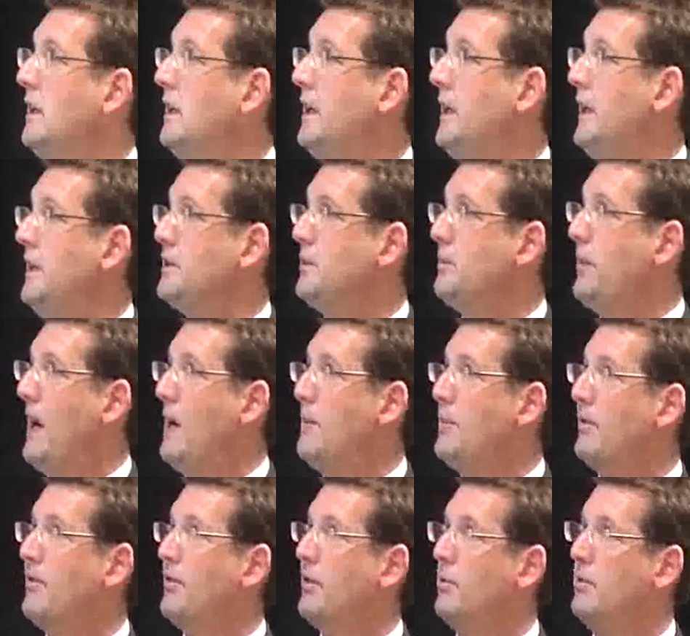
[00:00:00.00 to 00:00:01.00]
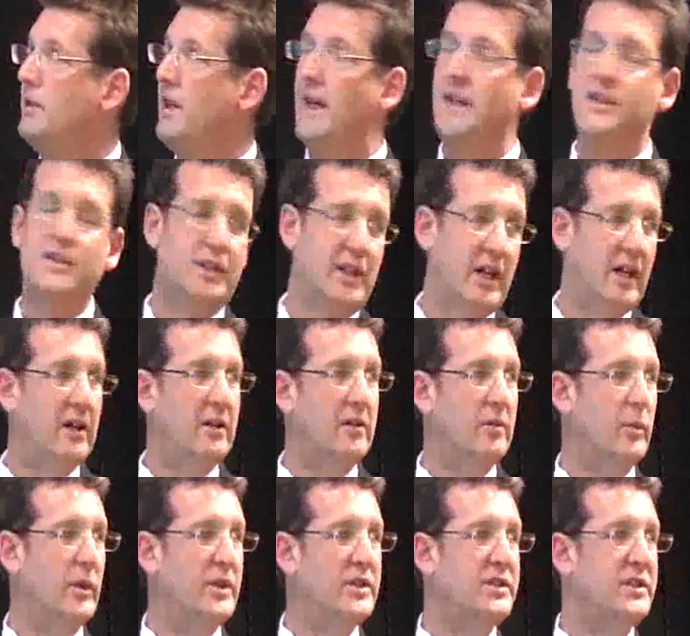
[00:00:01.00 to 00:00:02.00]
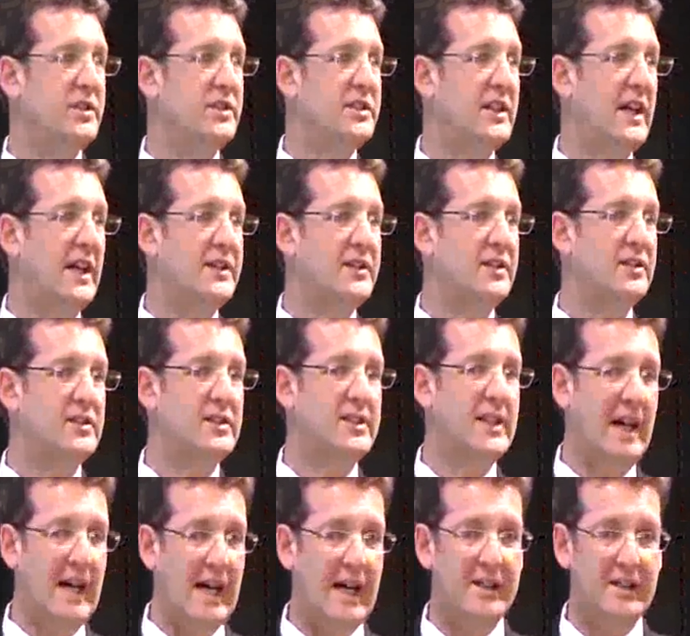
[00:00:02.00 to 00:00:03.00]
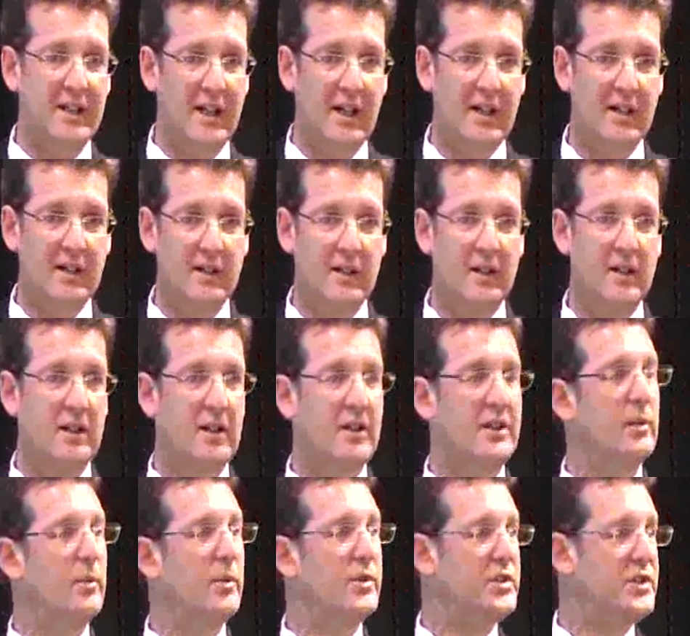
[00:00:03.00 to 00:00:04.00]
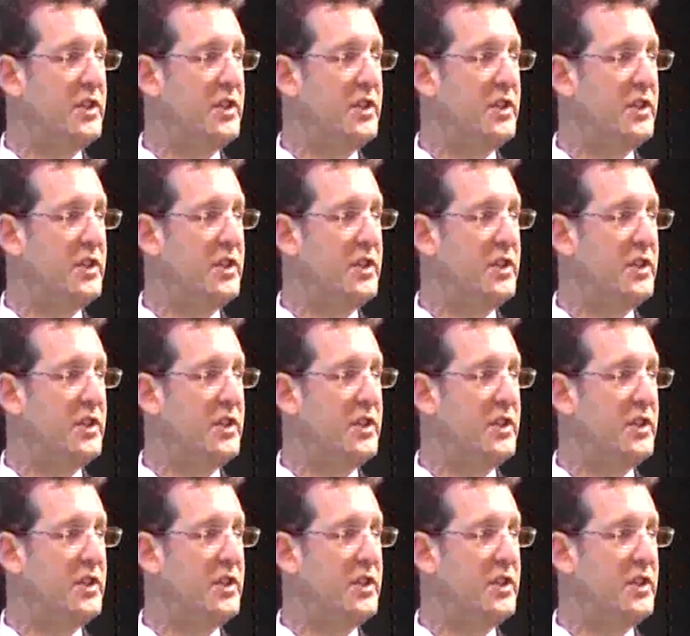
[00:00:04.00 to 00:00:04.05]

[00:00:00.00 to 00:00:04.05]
Here's a paper from Nature which discusses data that was